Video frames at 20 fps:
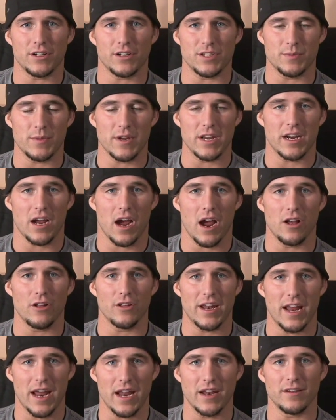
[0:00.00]
Because me and
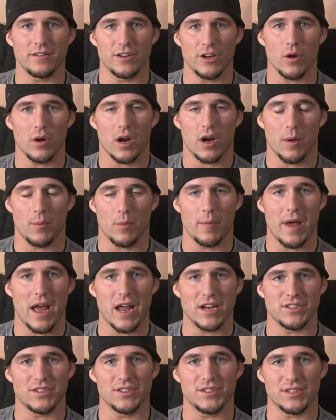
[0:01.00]
Kyle had a couple
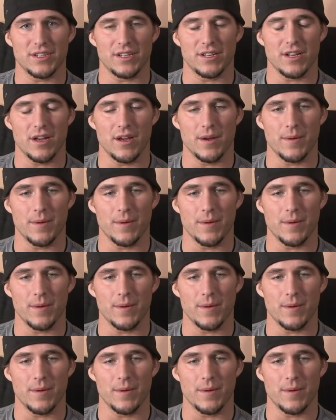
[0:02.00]
matches in